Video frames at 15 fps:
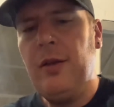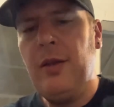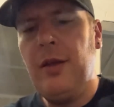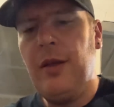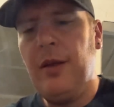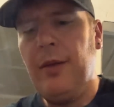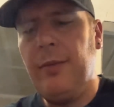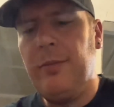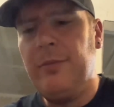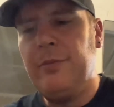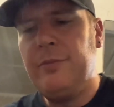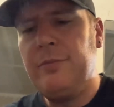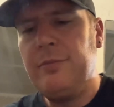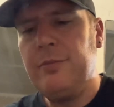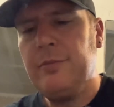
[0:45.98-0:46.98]
I don't
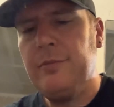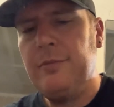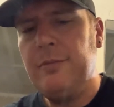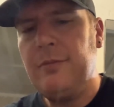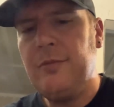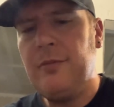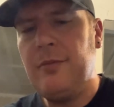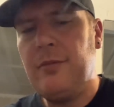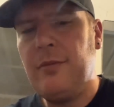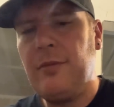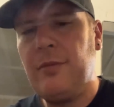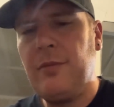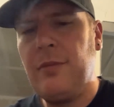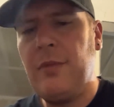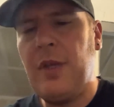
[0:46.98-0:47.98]

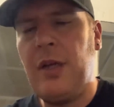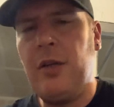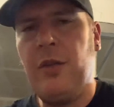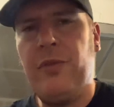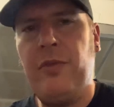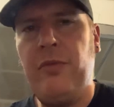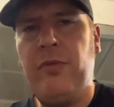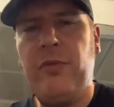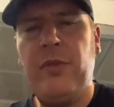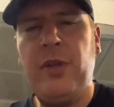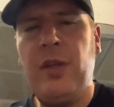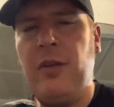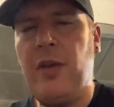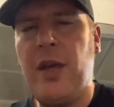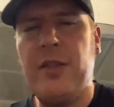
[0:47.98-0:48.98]
know if
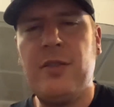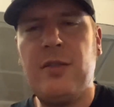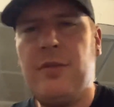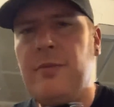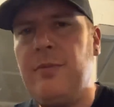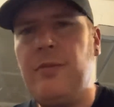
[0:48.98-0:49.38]
any of you guys